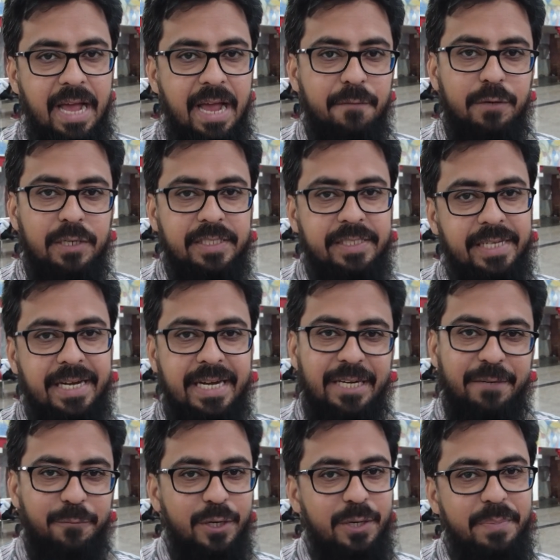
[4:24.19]
I would say
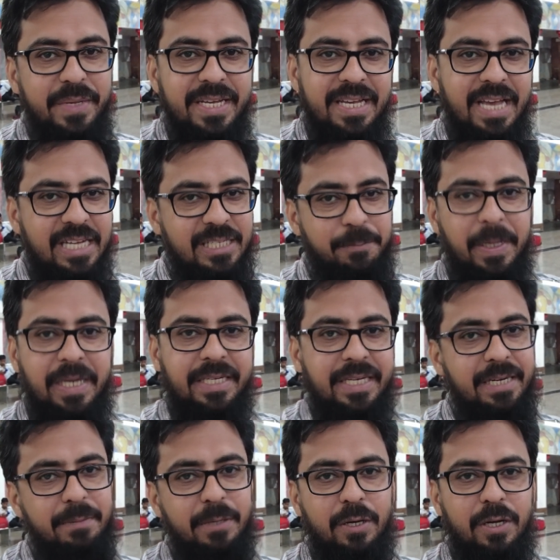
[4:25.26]
it would be
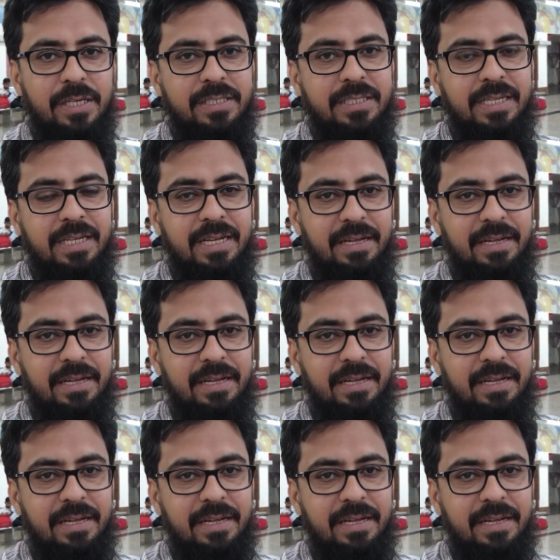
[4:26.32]
expected, because